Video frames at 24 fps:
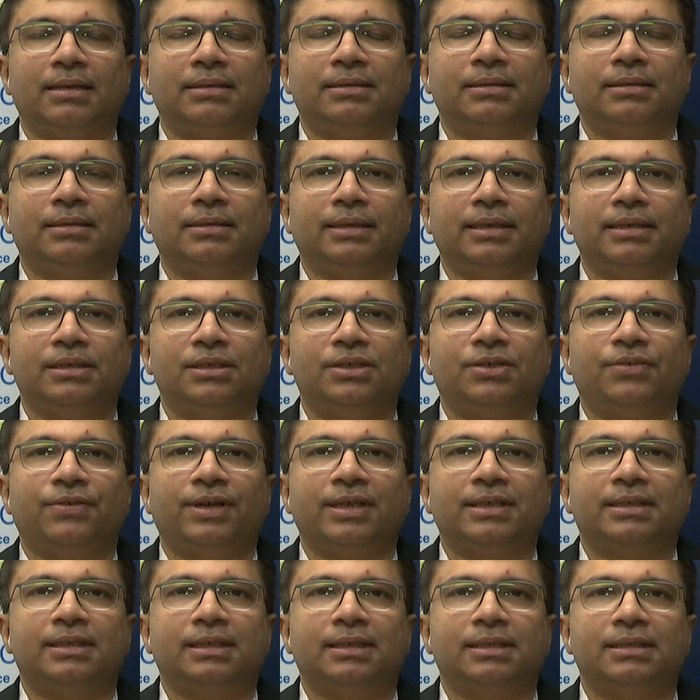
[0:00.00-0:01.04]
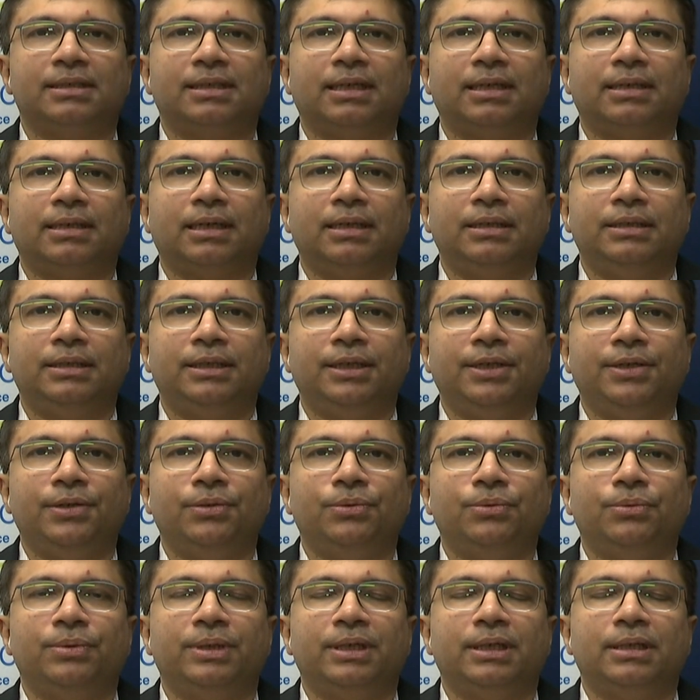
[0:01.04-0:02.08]
are certain stresses that
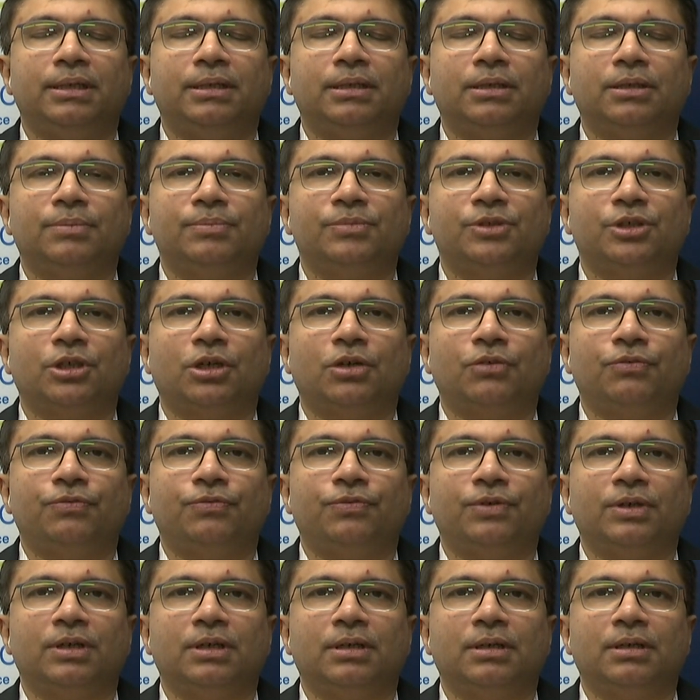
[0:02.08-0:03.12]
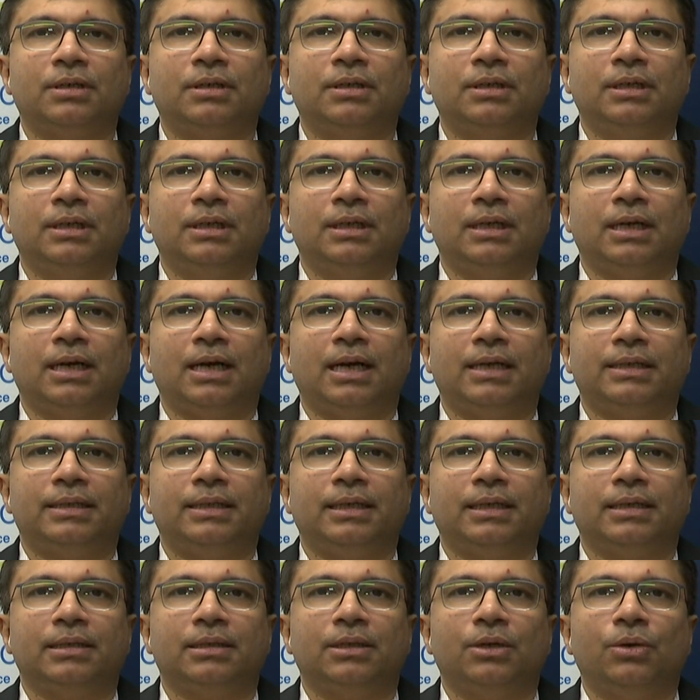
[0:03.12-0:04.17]
continue in terms of, uh, I
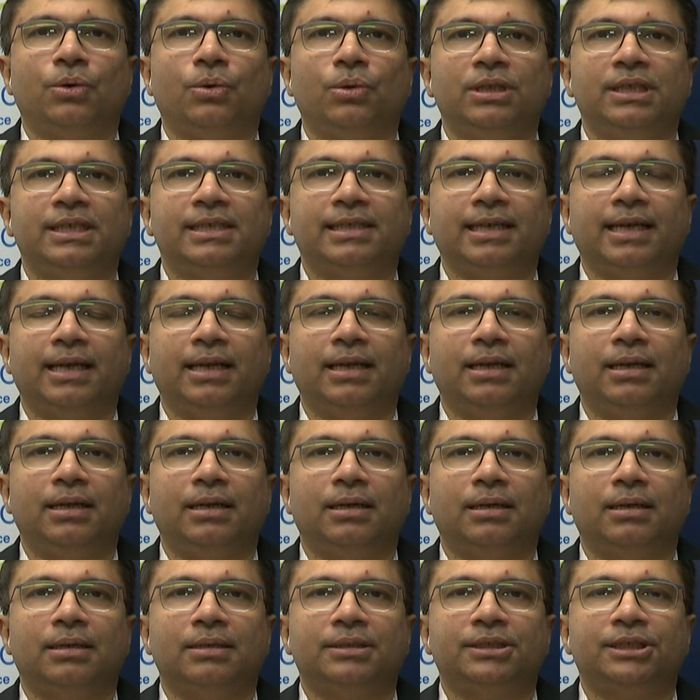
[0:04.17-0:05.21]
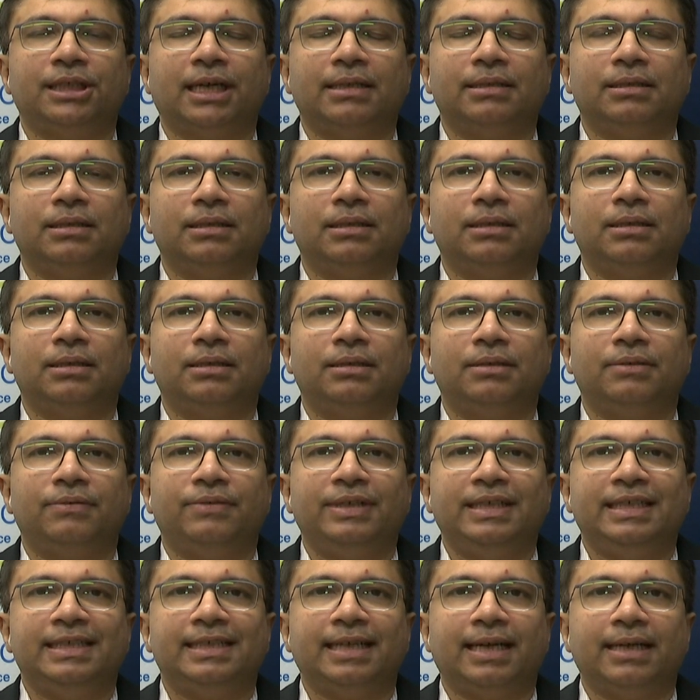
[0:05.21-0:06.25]
think, the wholesale uh, channel
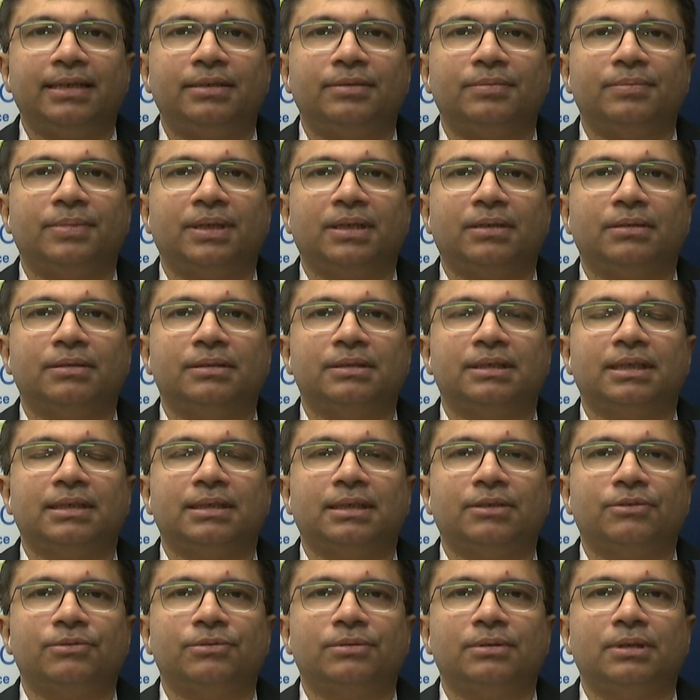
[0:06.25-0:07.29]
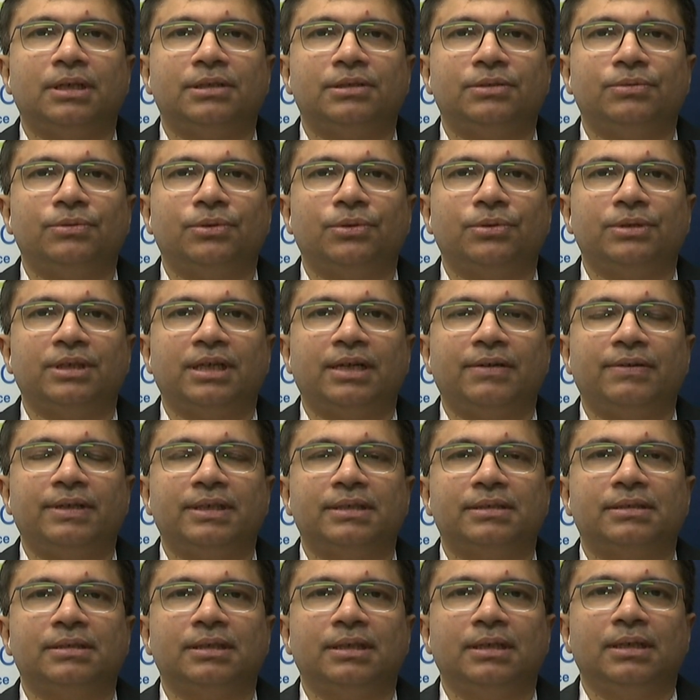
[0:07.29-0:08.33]
reset because, as, I, as you know, there
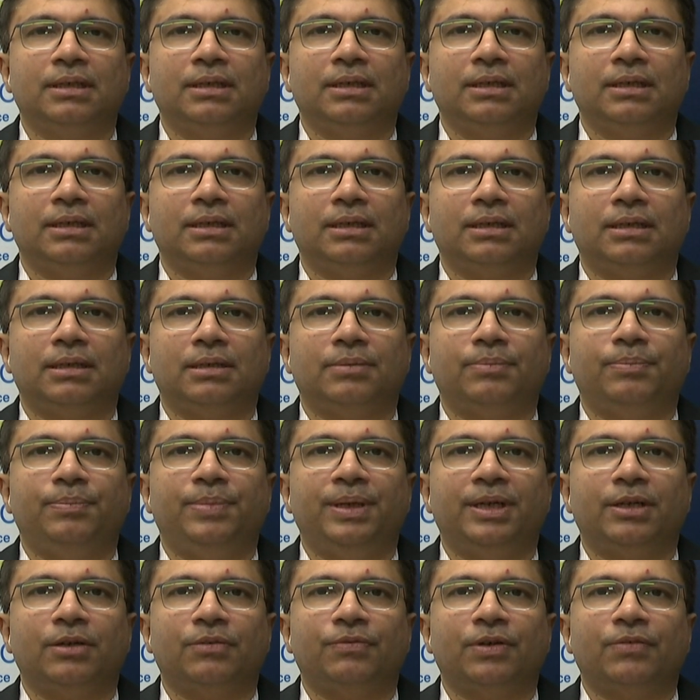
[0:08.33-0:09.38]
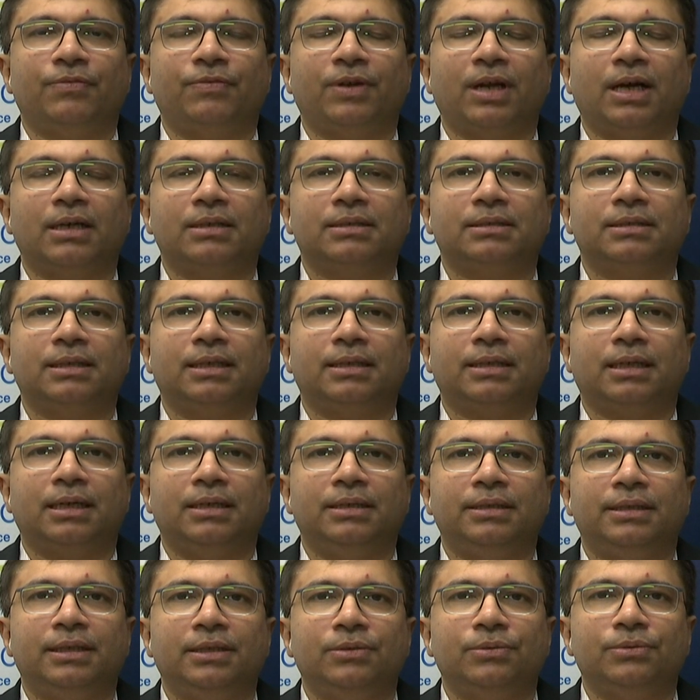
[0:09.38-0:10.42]
is a bit of a flux that
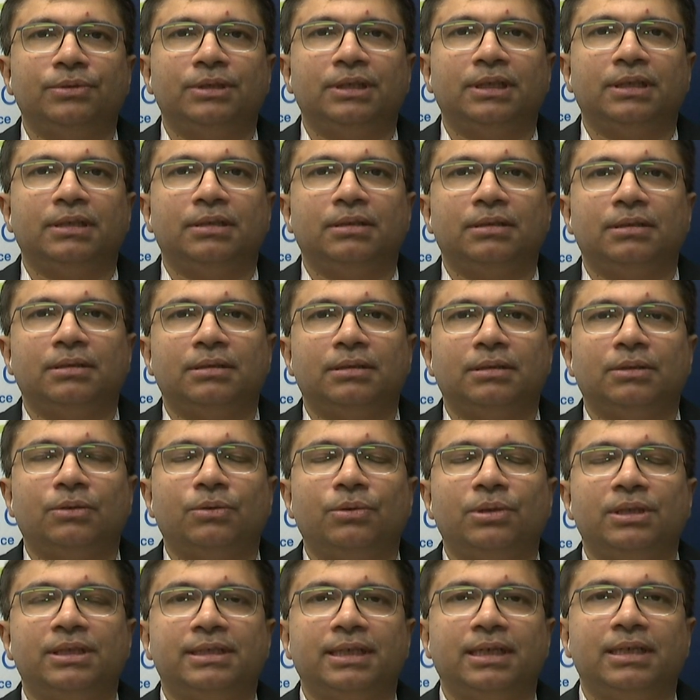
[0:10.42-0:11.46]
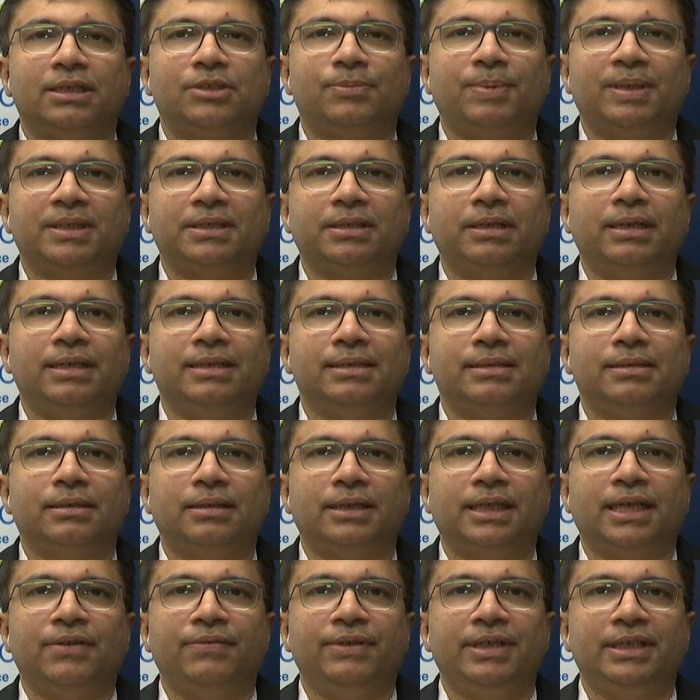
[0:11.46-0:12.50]
continues in wholesale, especially in
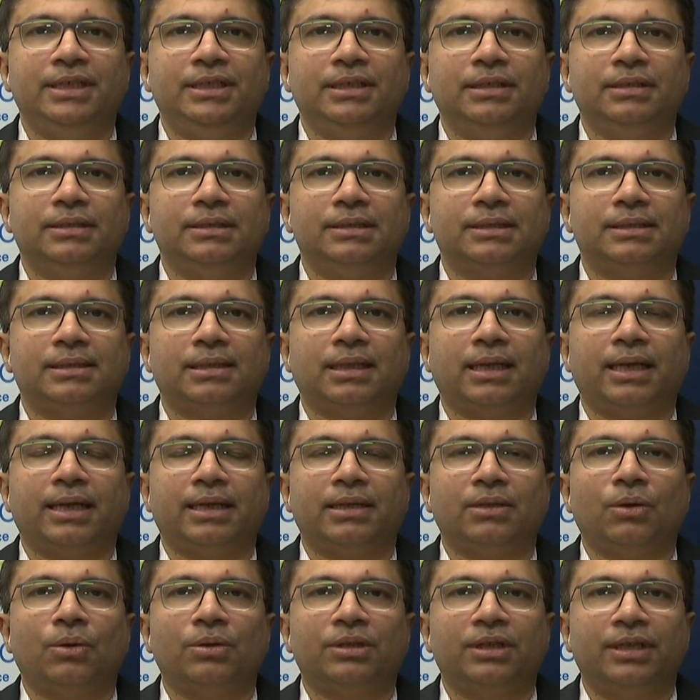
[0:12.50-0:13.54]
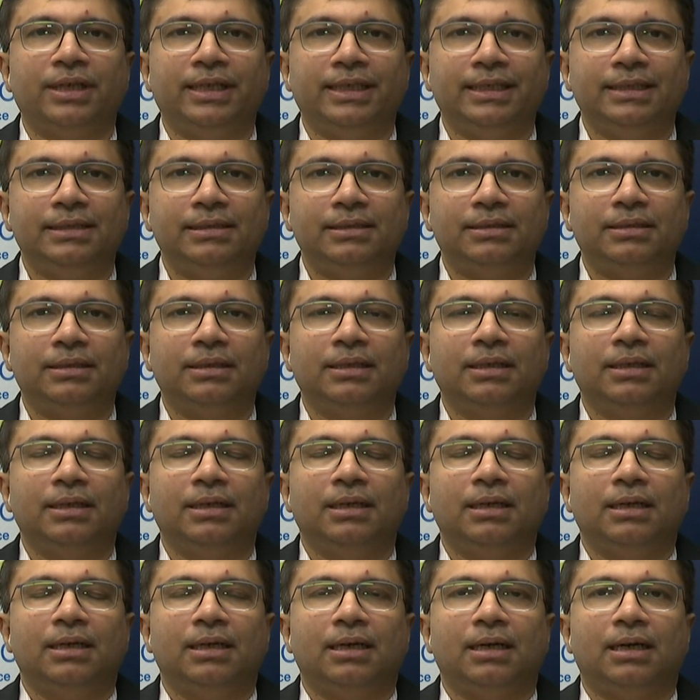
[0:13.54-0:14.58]
certain regions like north and east,
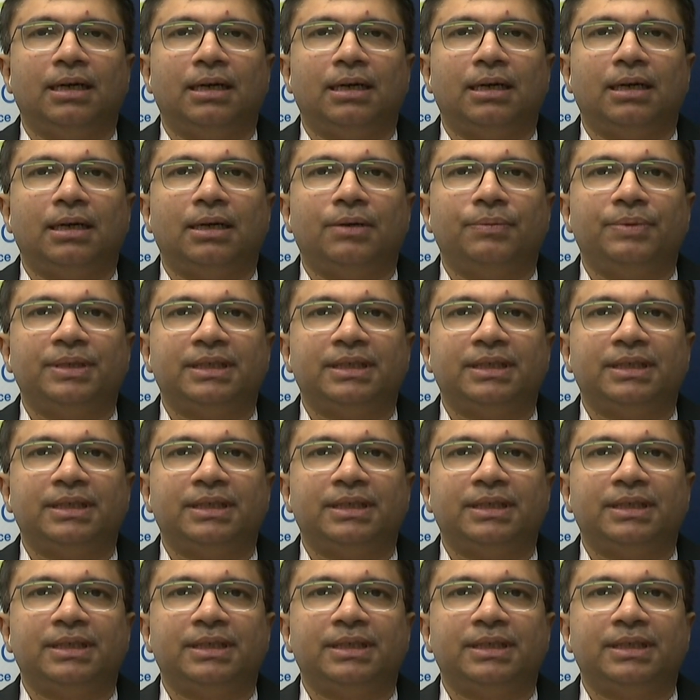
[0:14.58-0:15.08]
uh,